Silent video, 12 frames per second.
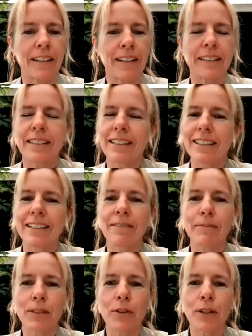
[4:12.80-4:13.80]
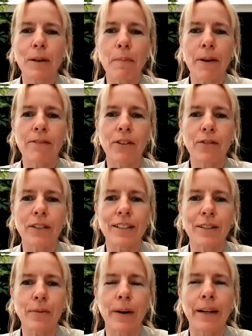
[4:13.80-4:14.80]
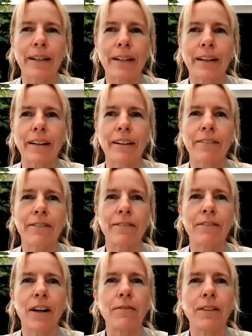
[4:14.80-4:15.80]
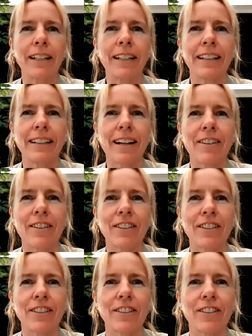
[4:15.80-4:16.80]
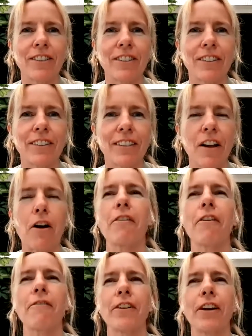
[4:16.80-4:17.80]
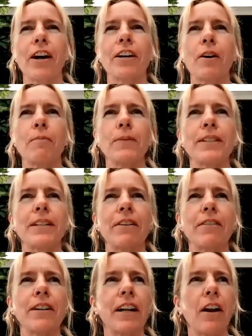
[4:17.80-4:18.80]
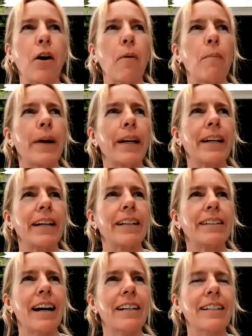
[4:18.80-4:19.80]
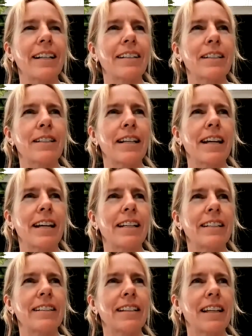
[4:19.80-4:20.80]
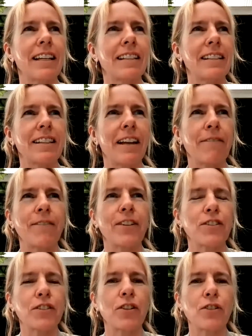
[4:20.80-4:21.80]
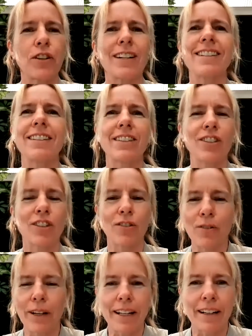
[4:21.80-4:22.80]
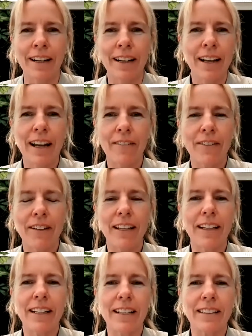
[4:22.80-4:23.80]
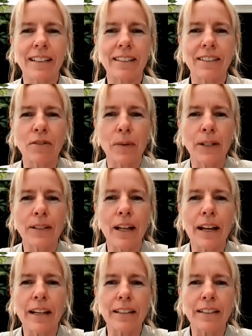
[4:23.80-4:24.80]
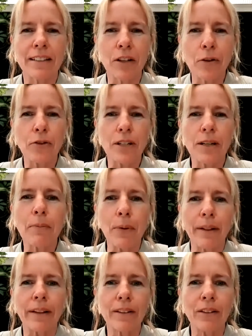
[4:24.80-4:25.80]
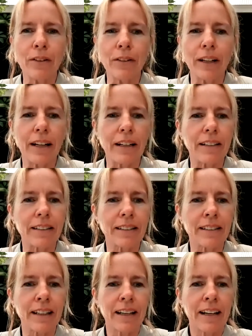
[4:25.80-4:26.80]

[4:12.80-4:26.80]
this seems really pivotal this week. I, I really encourage you to, I feel like I'm stuttering a lot, but it, it's hard to understand. It's, it, it feels so transitional in everything it is. It's almost like it's so deep within you that it's,